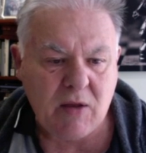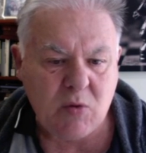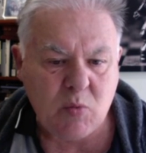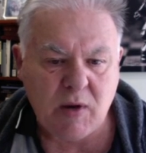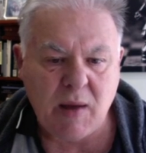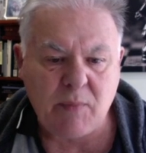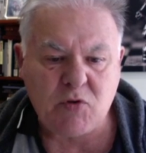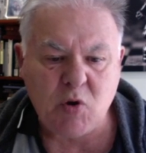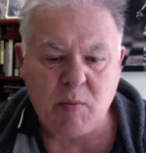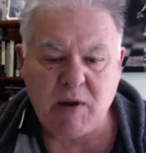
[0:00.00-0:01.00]
you went up
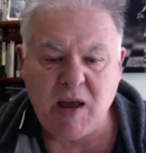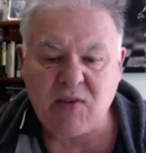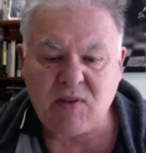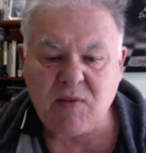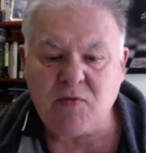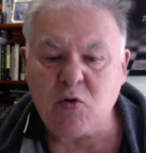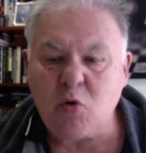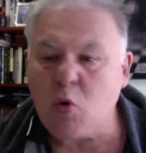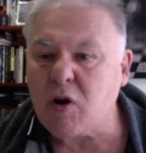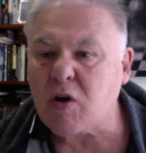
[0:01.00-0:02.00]
to him and asked him for an
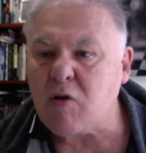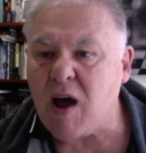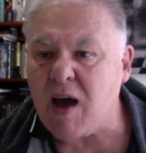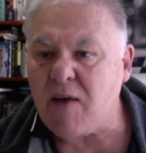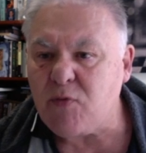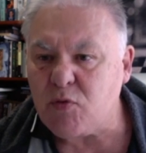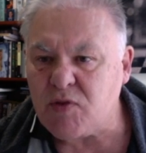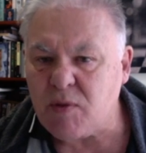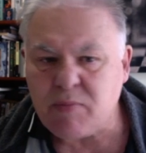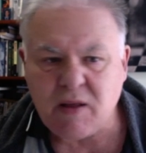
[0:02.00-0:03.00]
autograph or
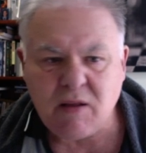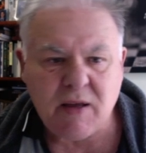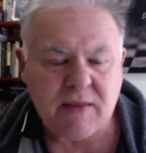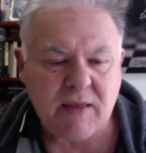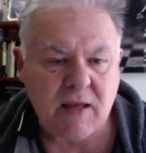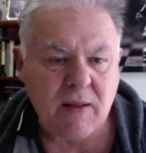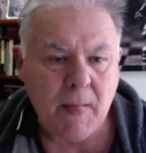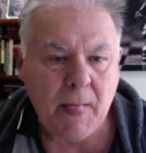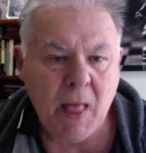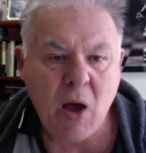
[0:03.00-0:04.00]
something like that,
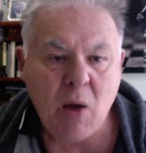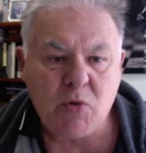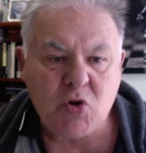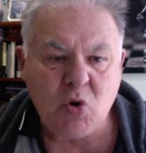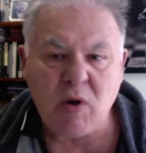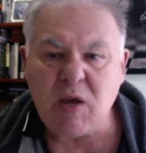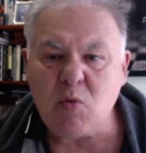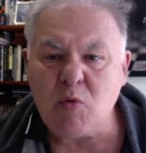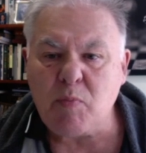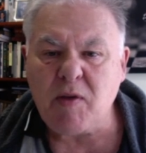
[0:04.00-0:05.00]
I'm sure he
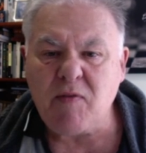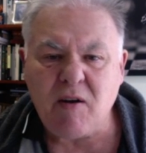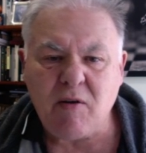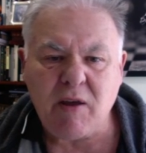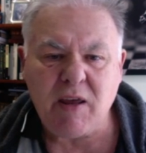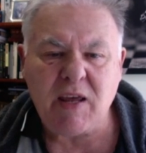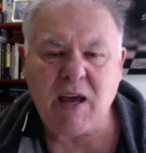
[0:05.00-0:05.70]
would be very